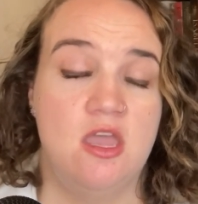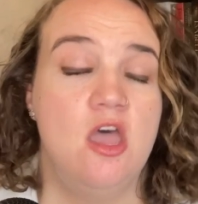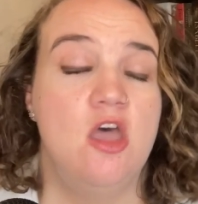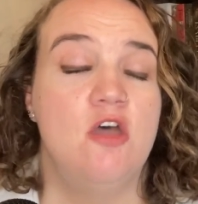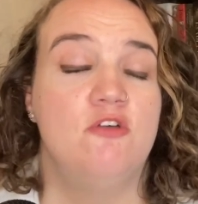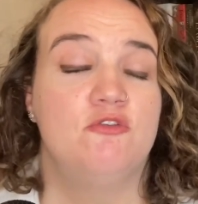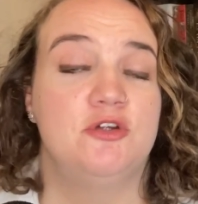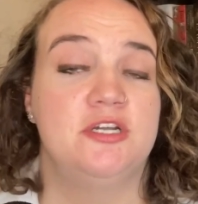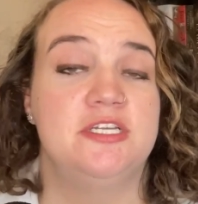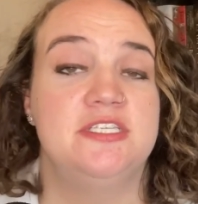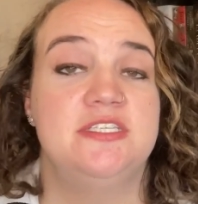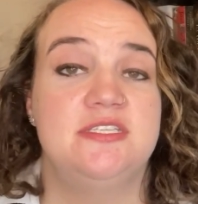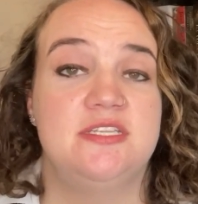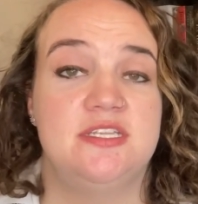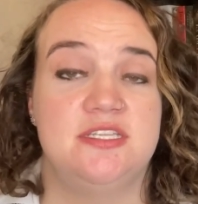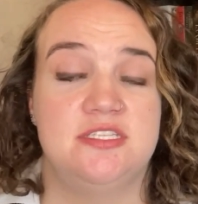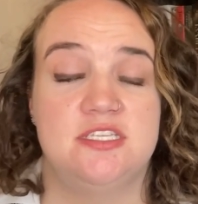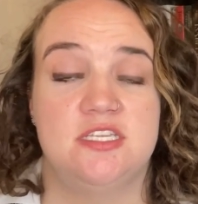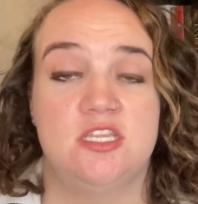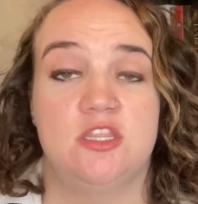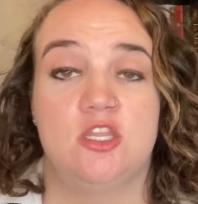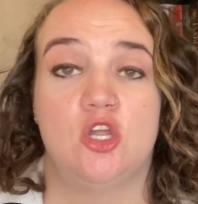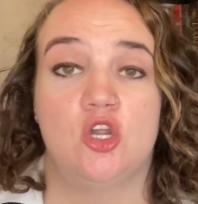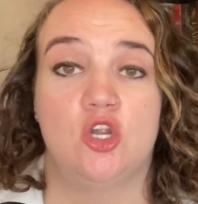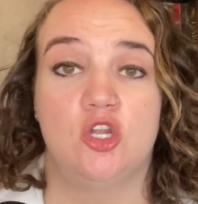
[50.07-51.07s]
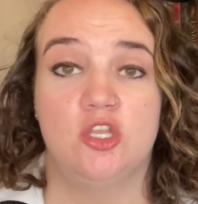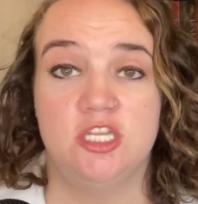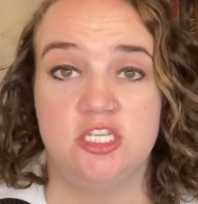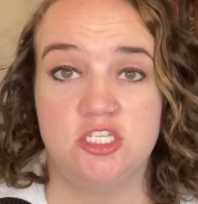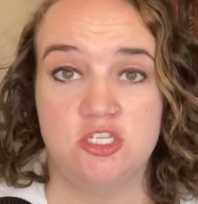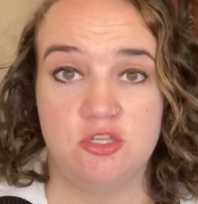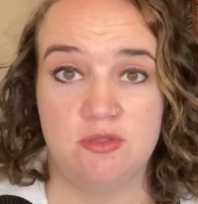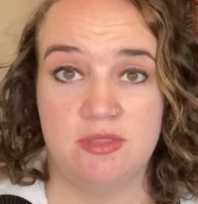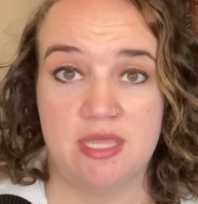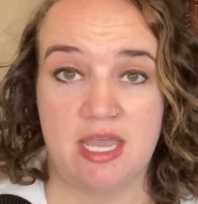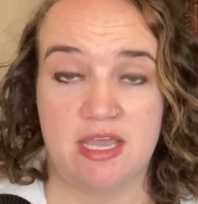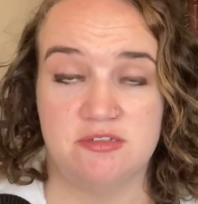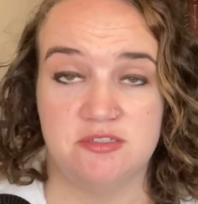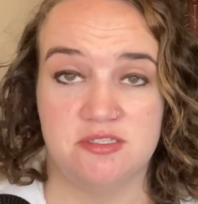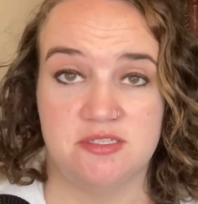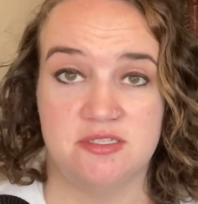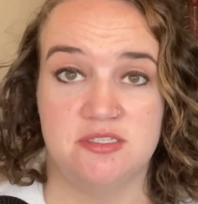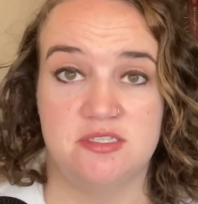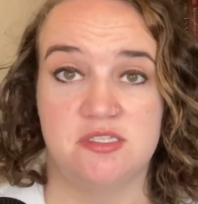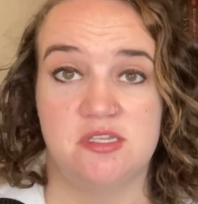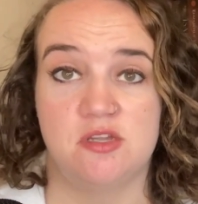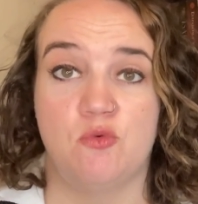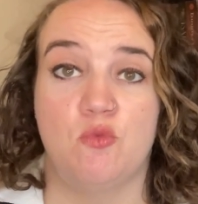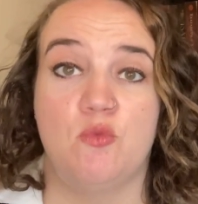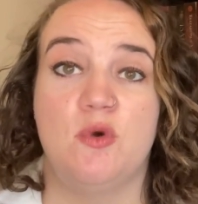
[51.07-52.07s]
For instance, in the early 2000s,
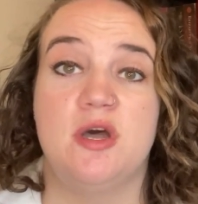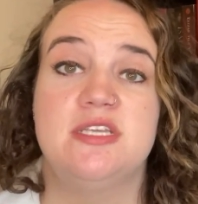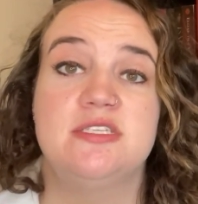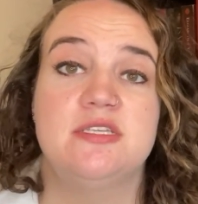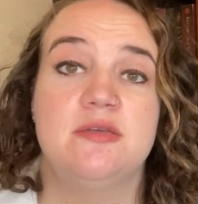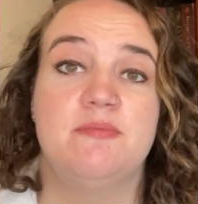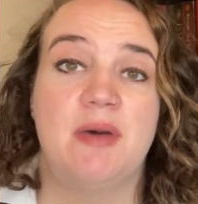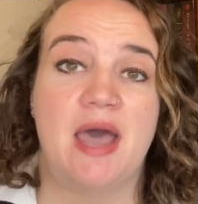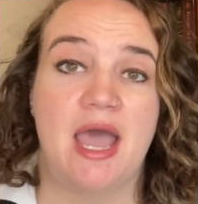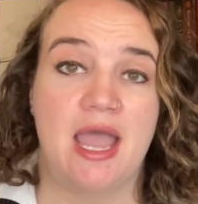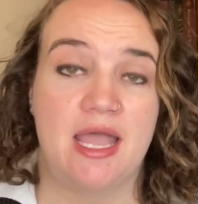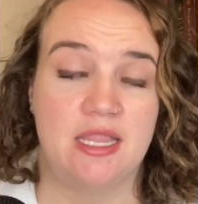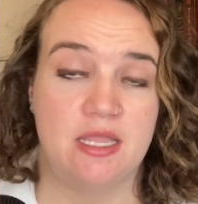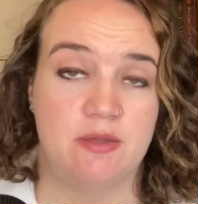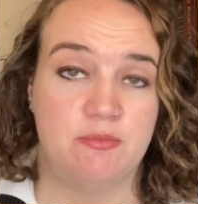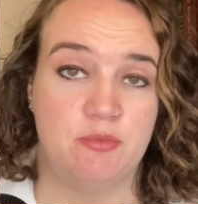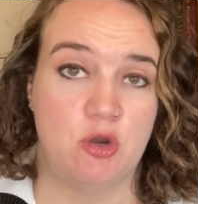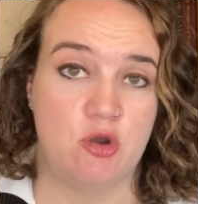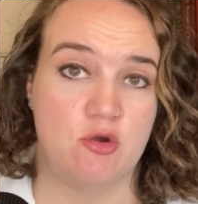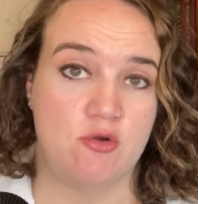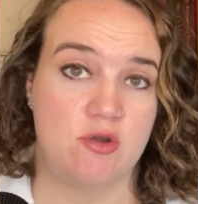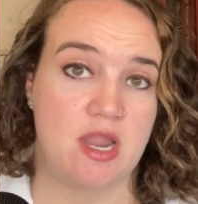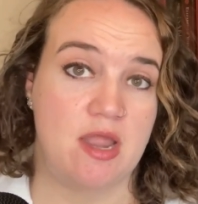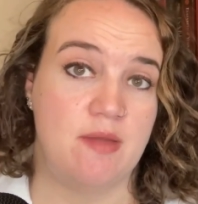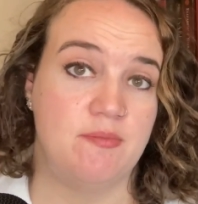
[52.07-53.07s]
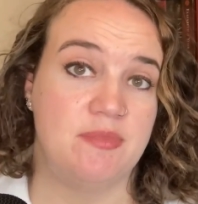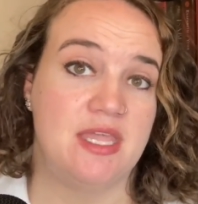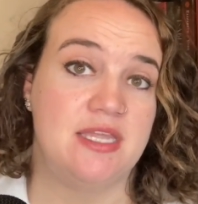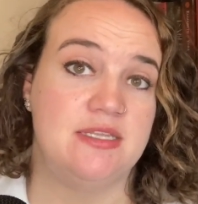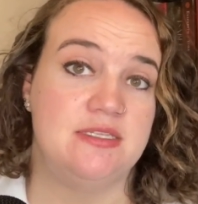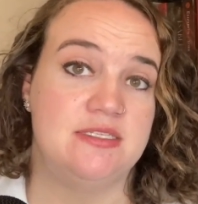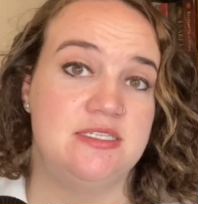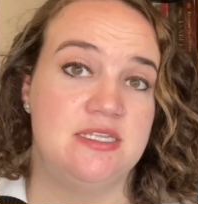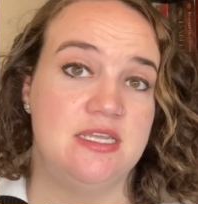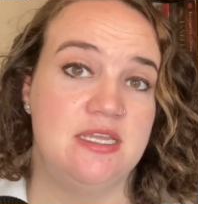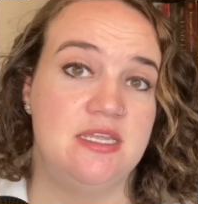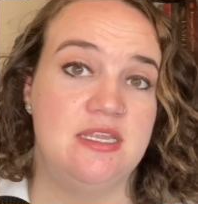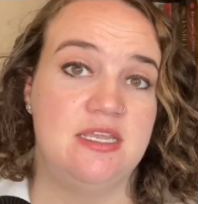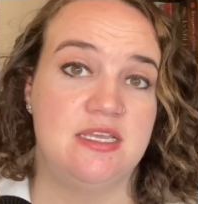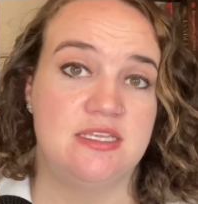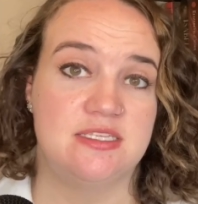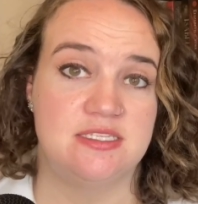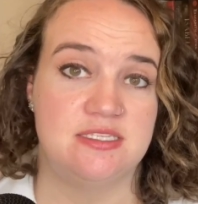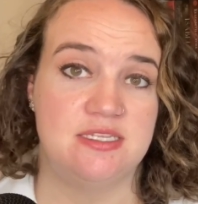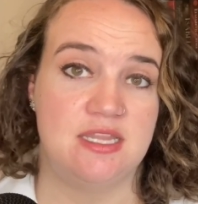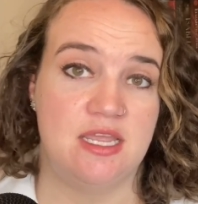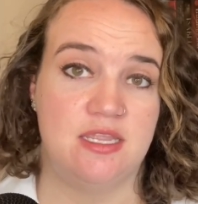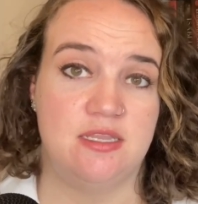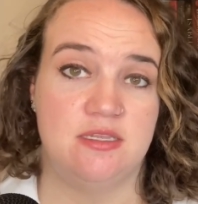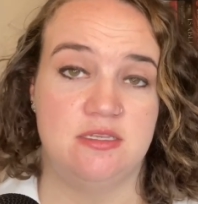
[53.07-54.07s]
there was a pilot program that did
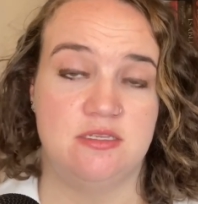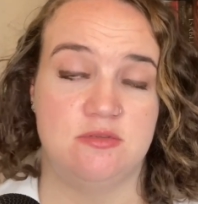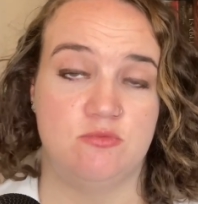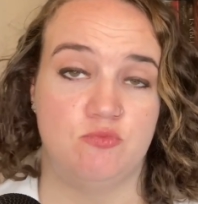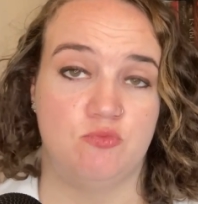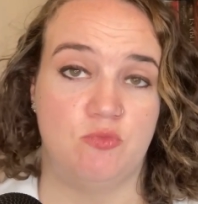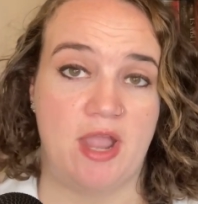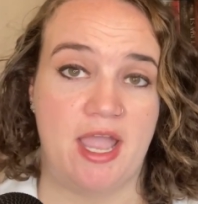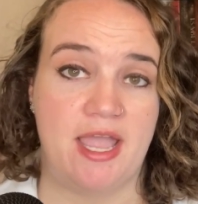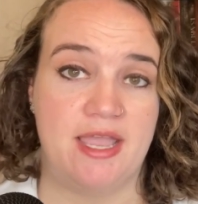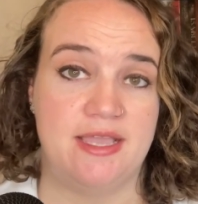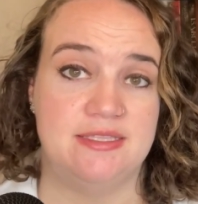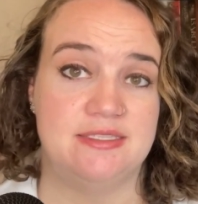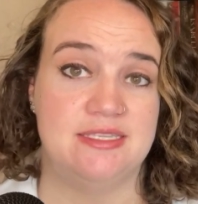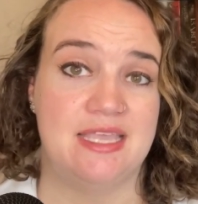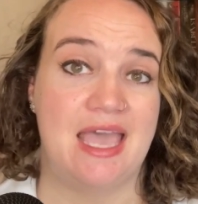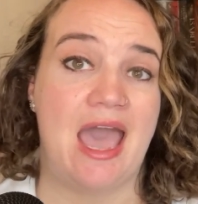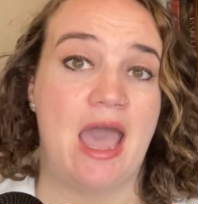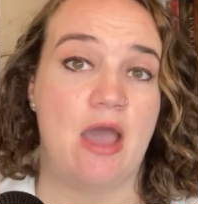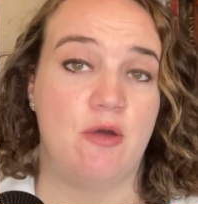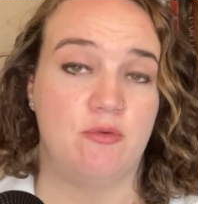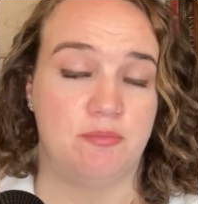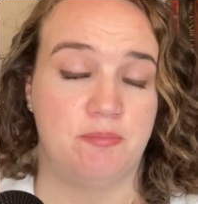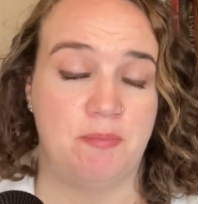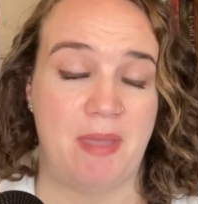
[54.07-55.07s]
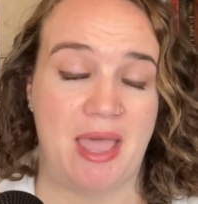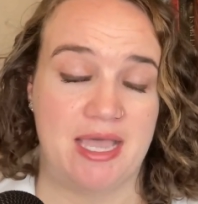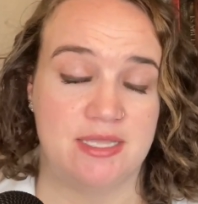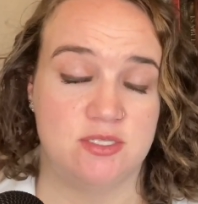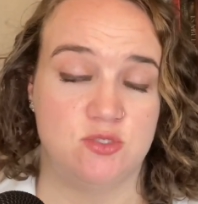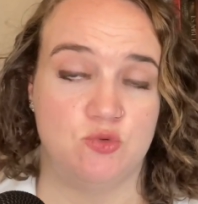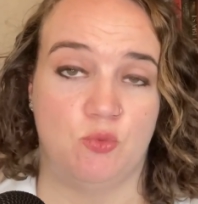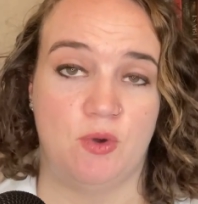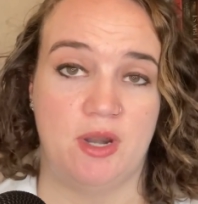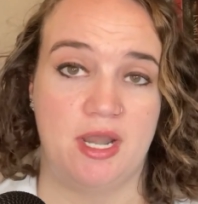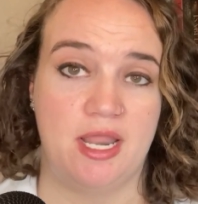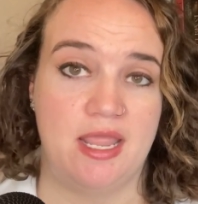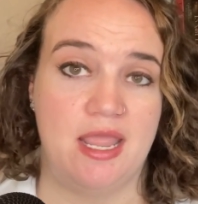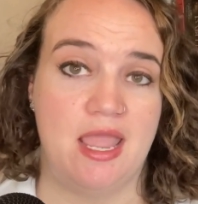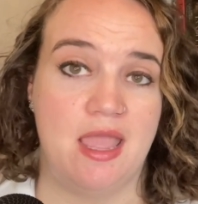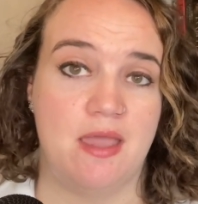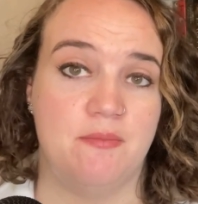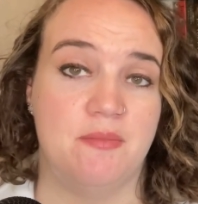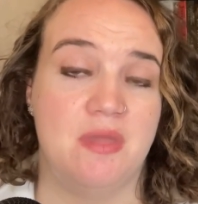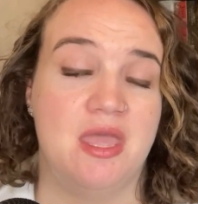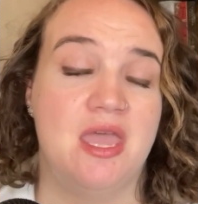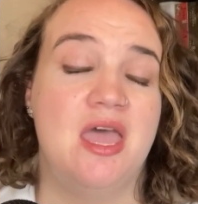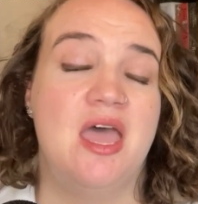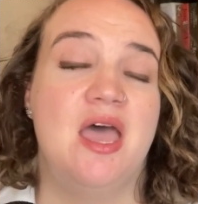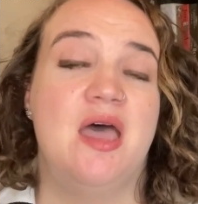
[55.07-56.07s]
extend rides out past 1 a.m.,
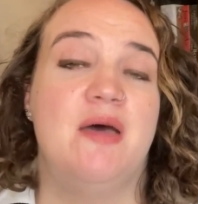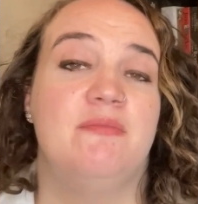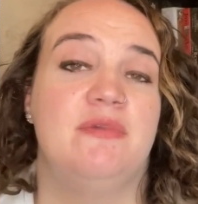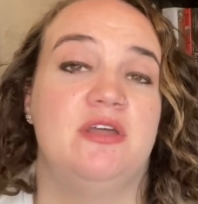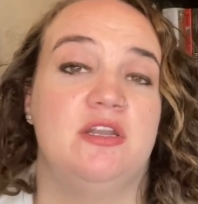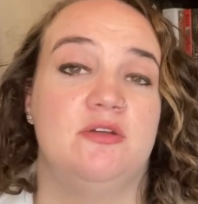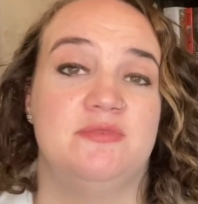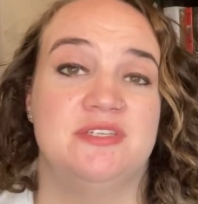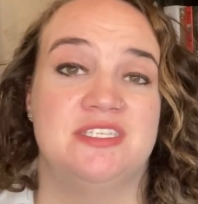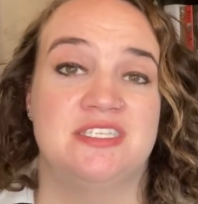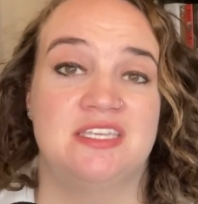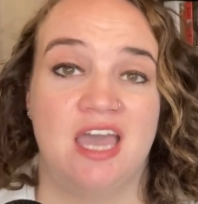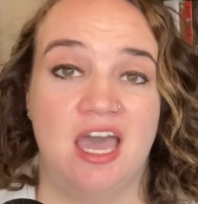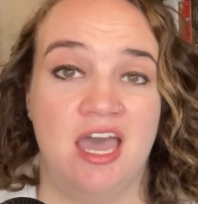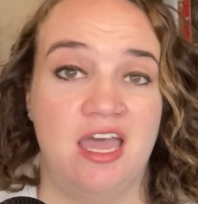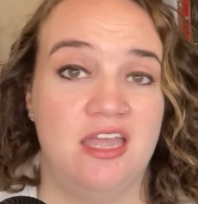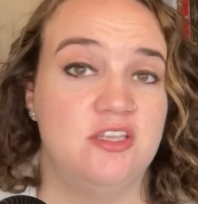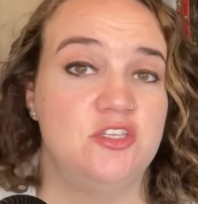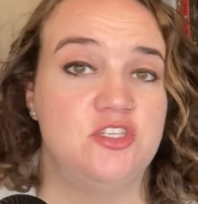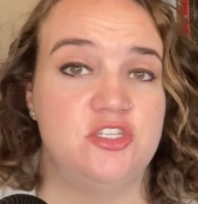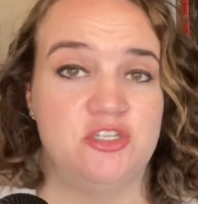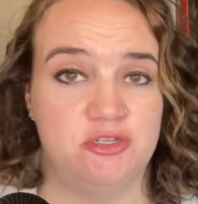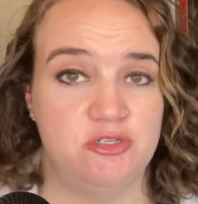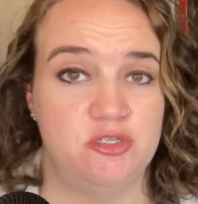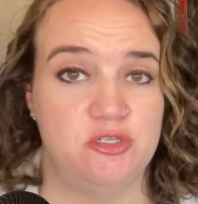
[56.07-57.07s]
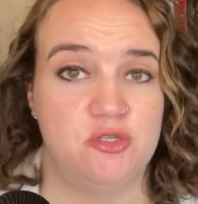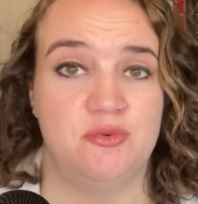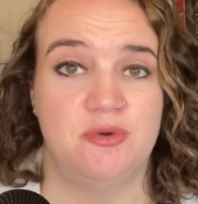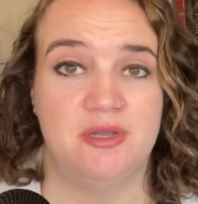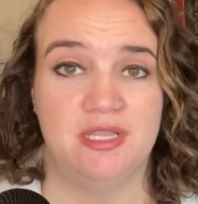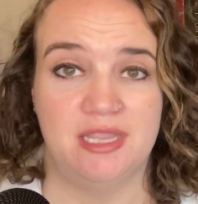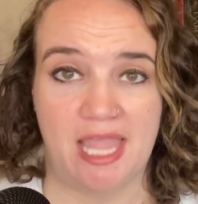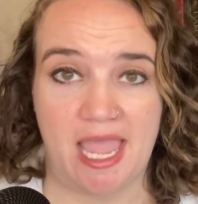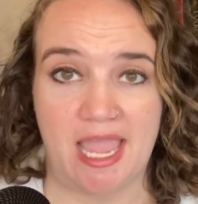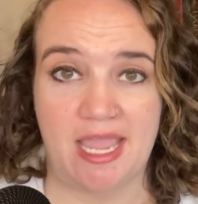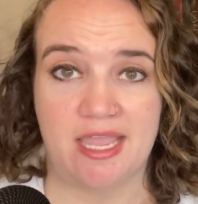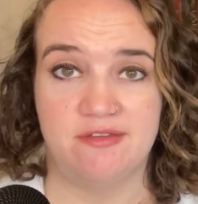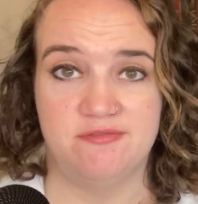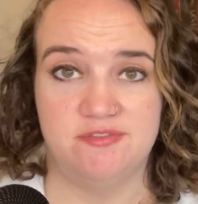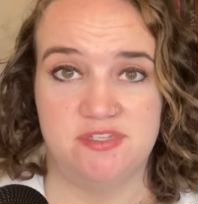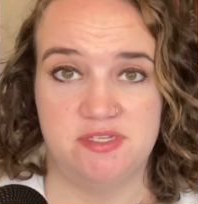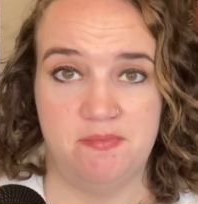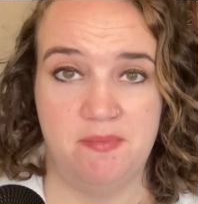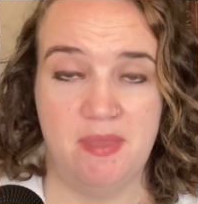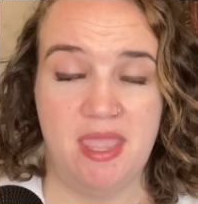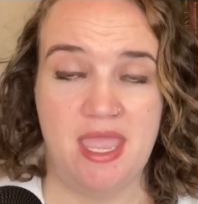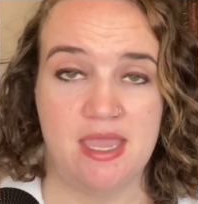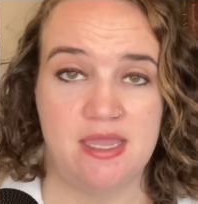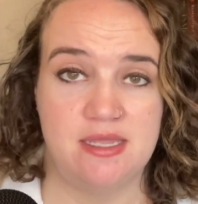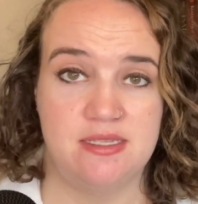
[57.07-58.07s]
but it was cut due to a lack of
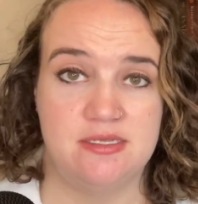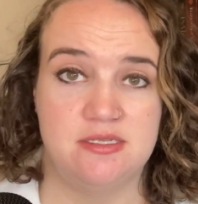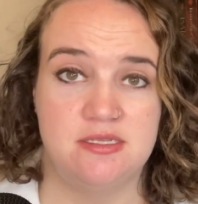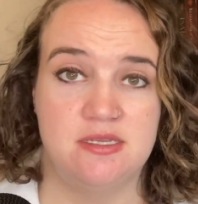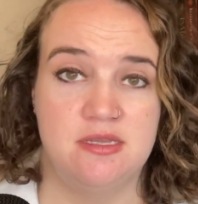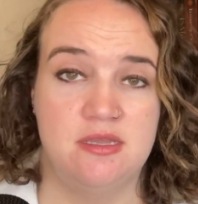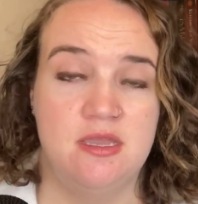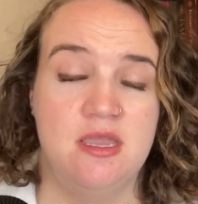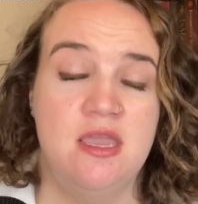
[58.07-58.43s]
demand.